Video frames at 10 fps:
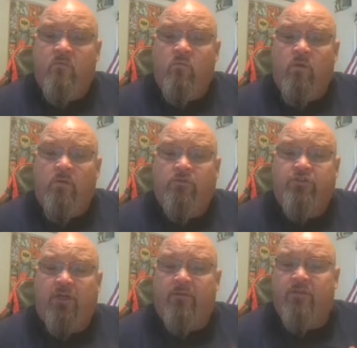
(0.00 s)
we will
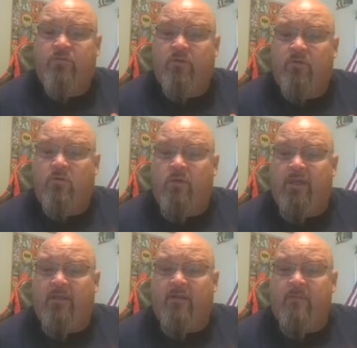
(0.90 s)
share this real
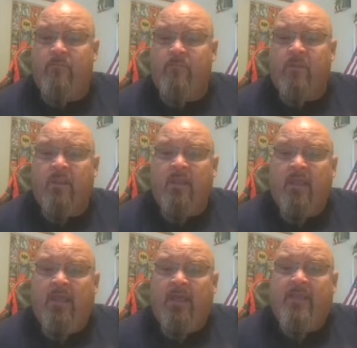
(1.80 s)
quick.
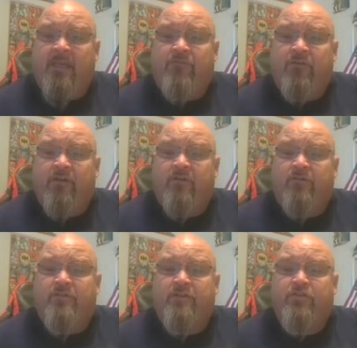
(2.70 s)
Again, if you're
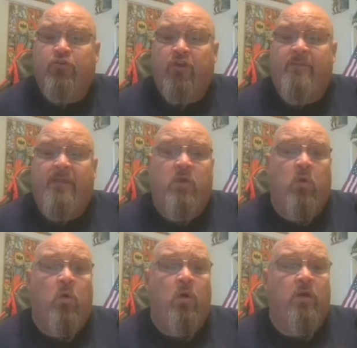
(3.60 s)
interested in streaming
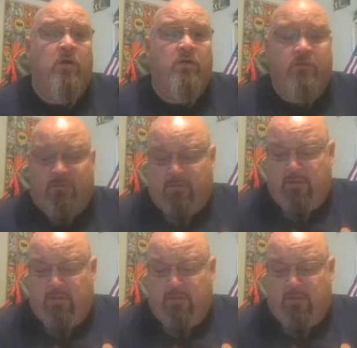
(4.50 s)
or